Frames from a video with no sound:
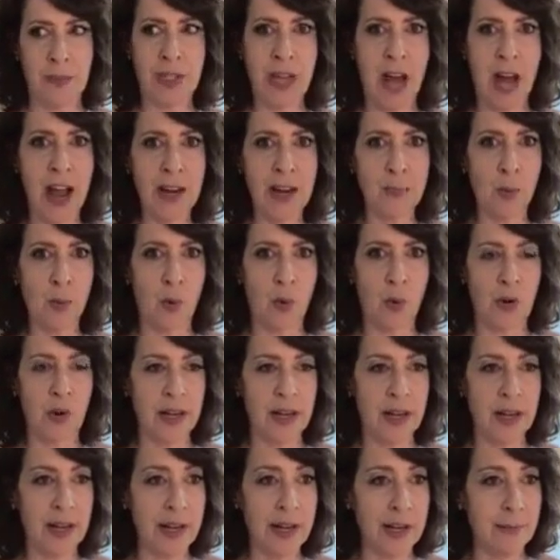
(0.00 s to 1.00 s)

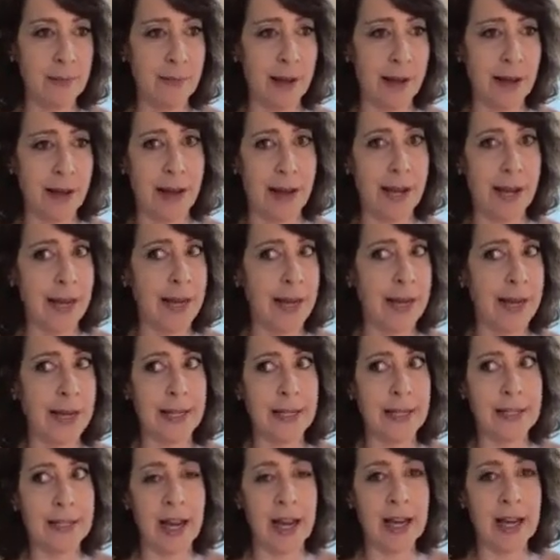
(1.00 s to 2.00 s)
sideboard in
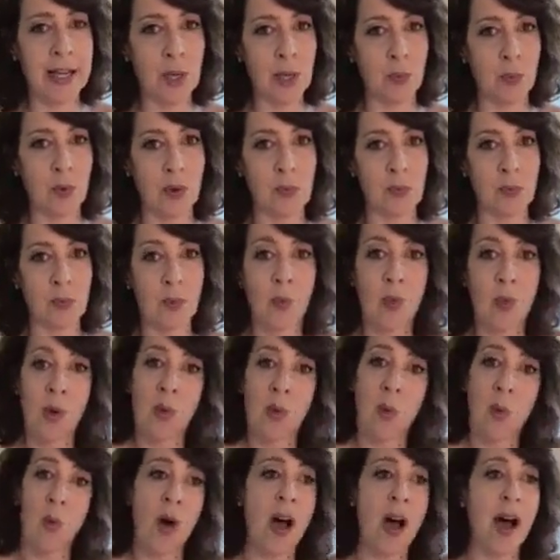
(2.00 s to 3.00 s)
my dining room.
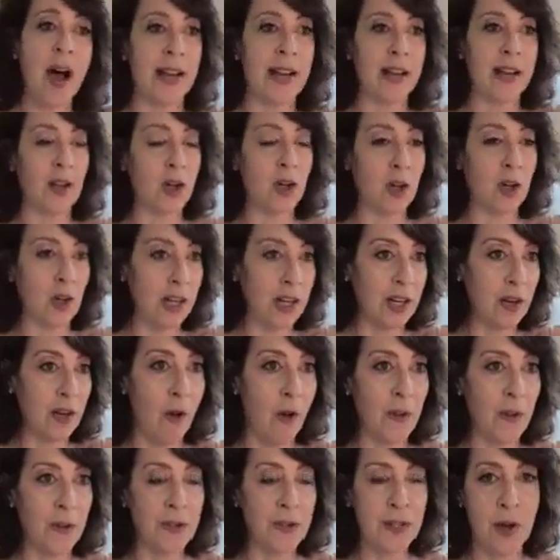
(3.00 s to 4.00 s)
Well, why? Could it
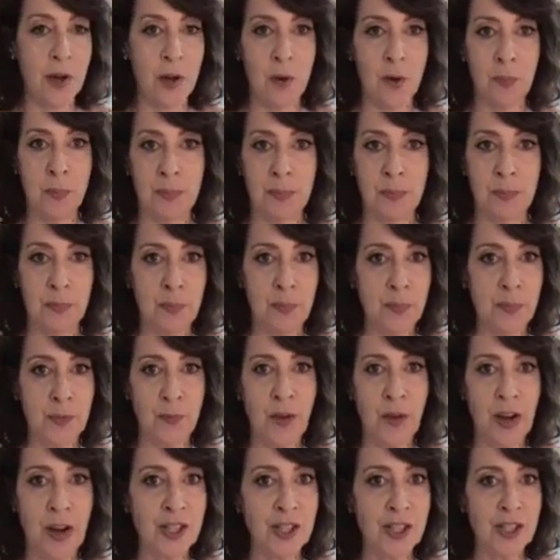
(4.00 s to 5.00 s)
also
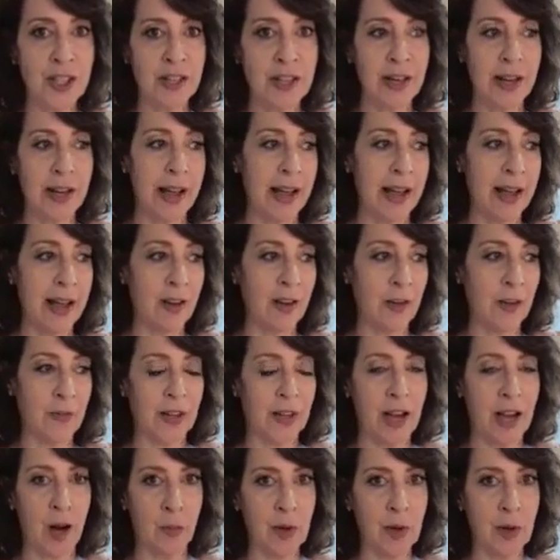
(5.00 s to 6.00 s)
function if
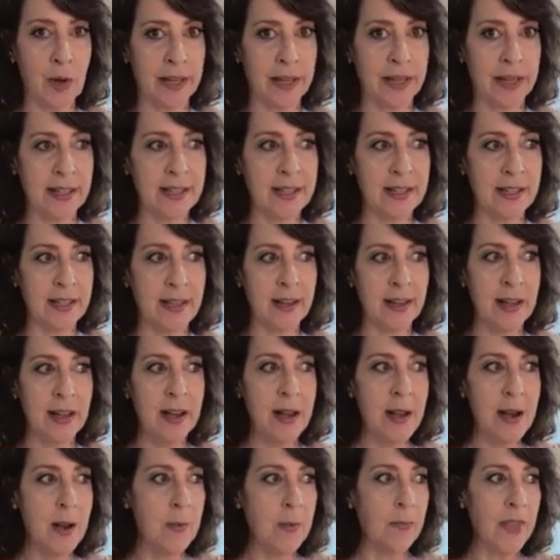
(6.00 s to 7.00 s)
it got repainted
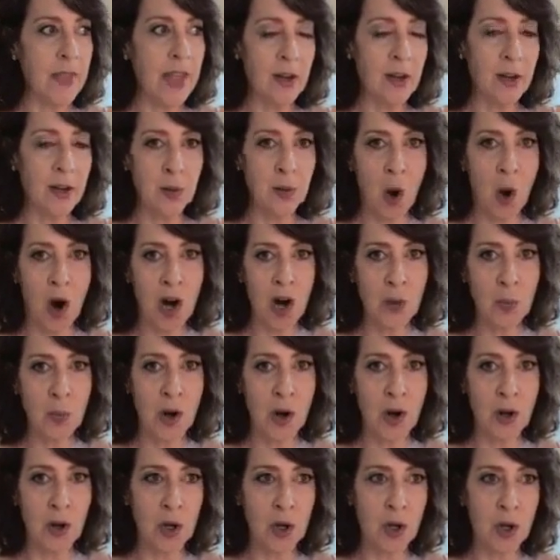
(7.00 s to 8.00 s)
and new
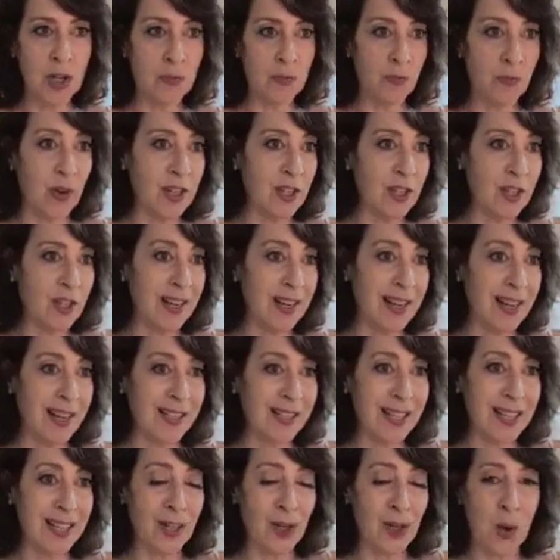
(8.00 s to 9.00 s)
hardware, could it function
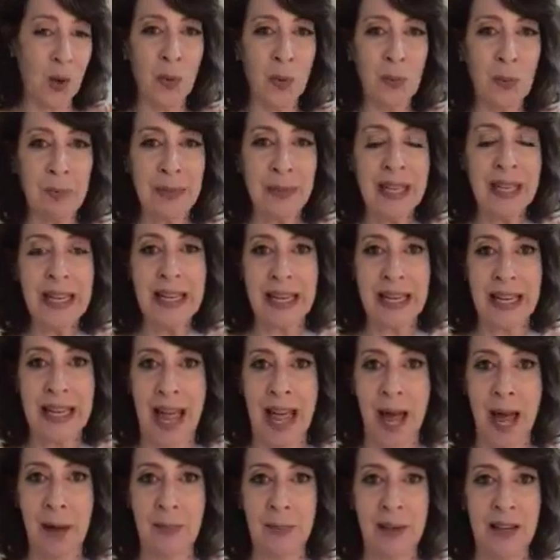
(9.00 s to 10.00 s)
as a cool media
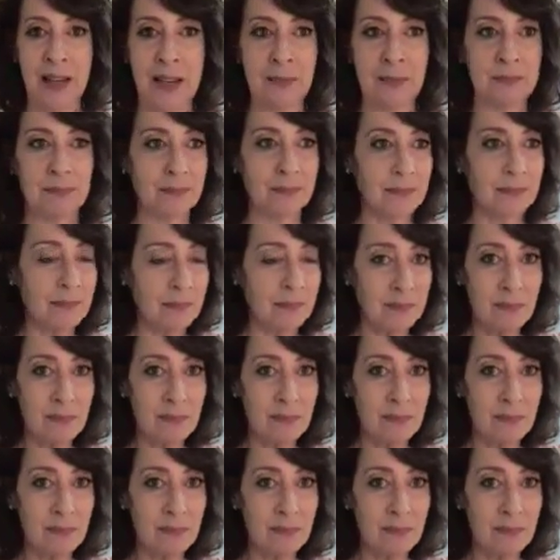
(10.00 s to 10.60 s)
cabinet?